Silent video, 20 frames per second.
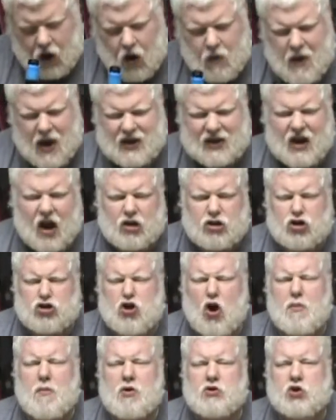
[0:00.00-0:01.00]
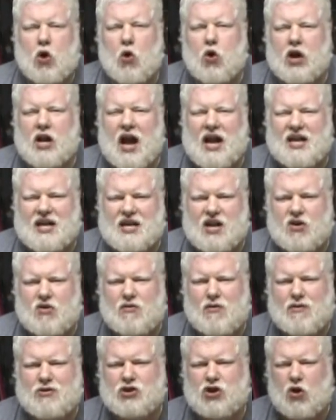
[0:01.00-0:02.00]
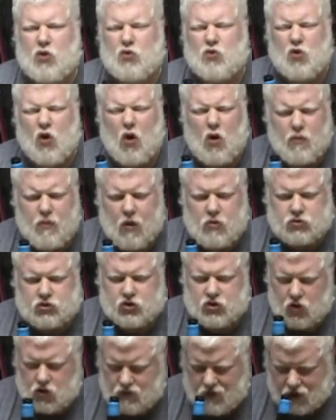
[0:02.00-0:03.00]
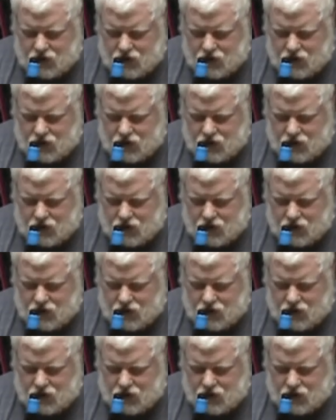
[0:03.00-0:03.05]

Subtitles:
Oh my god, there's almost coconut in here, Joe. Almost.